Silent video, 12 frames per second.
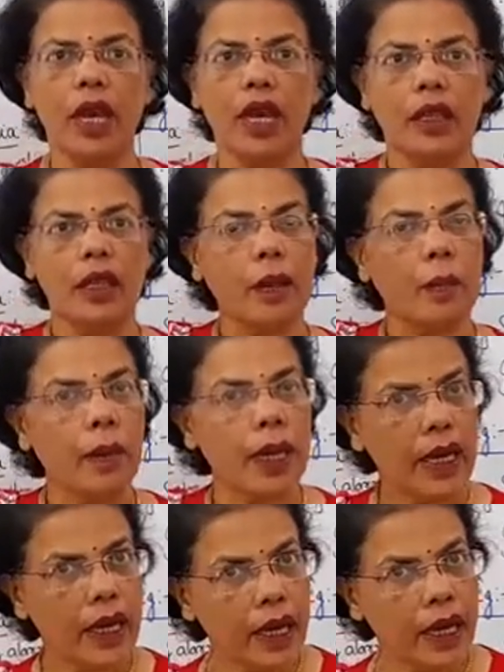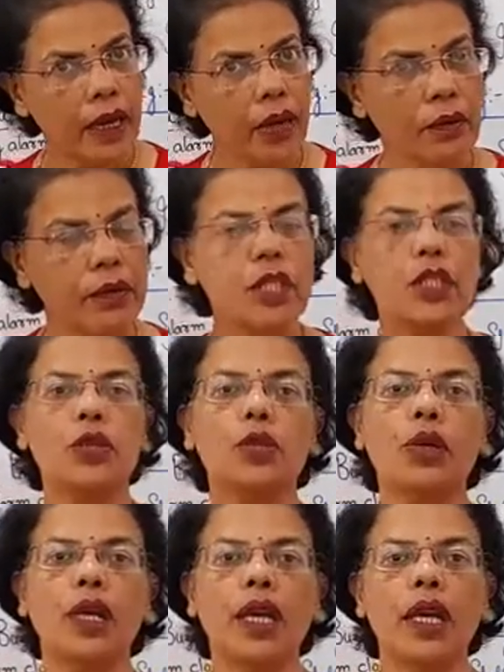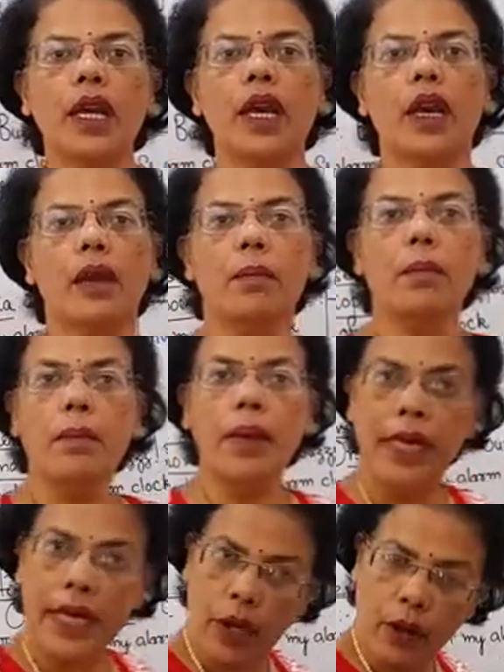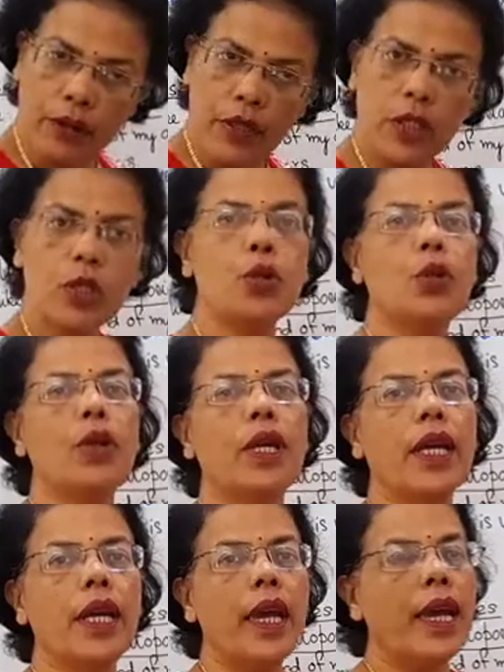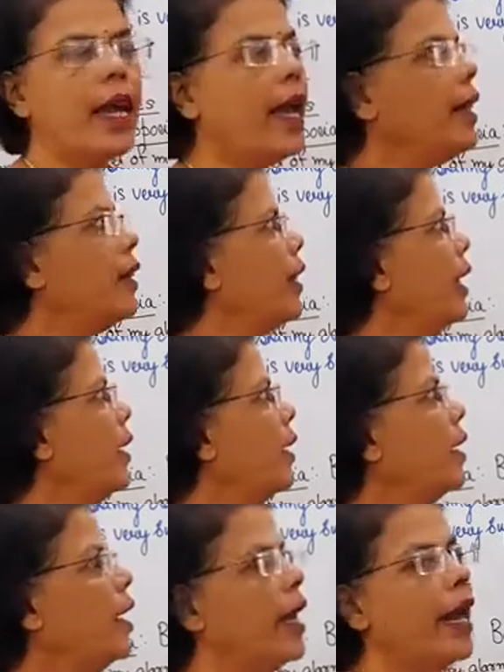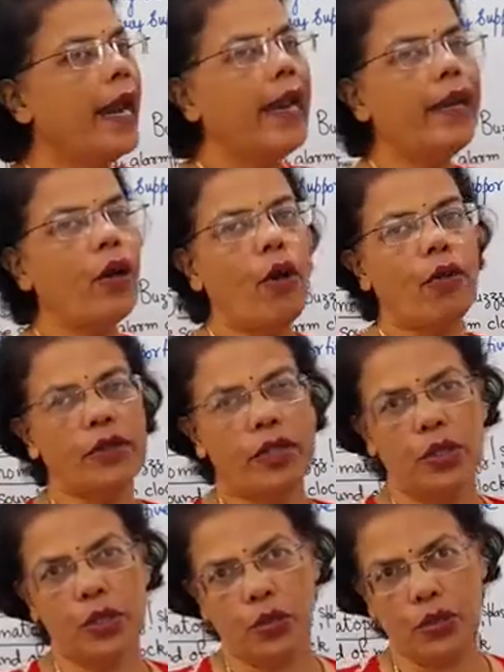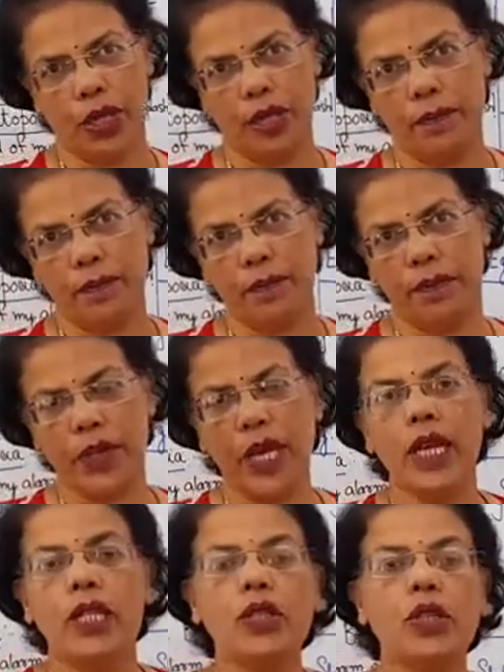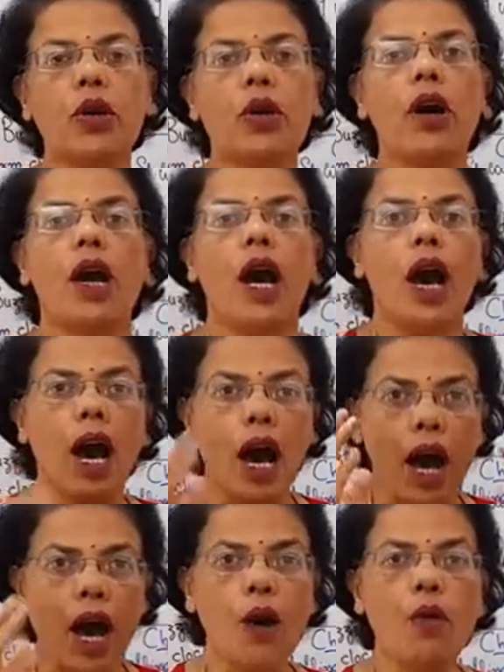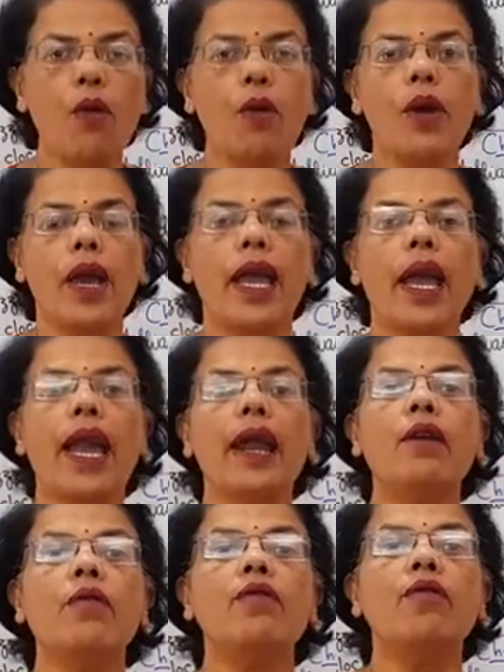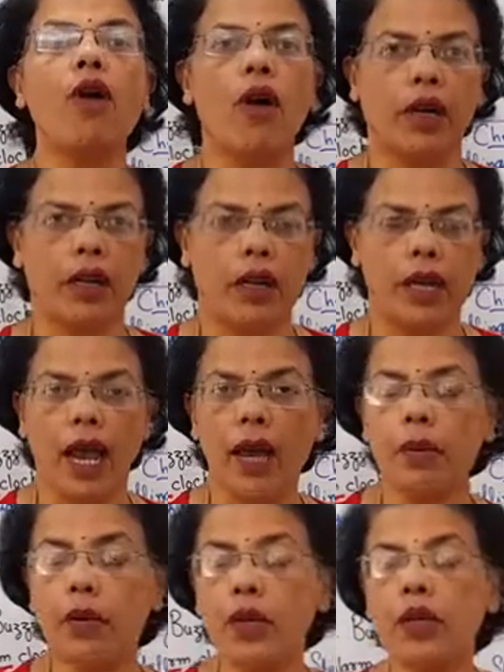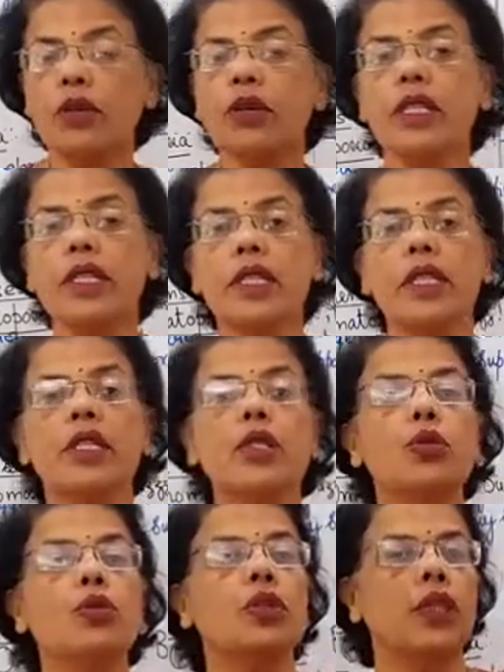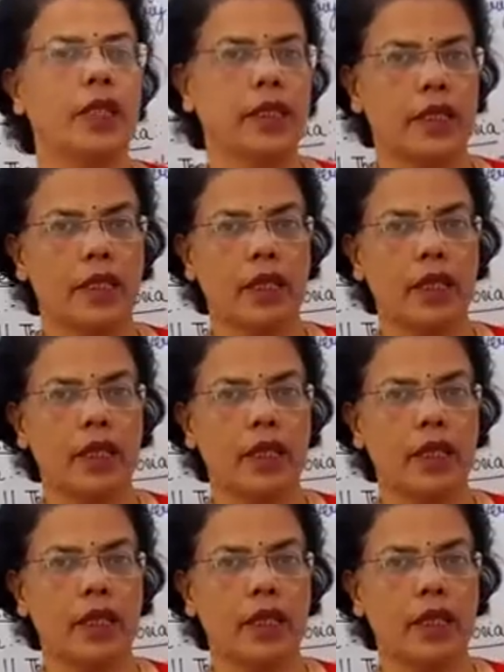The beginning of the story, middle of the story, and then end of the story. So how and what? I'm going to discuss two things.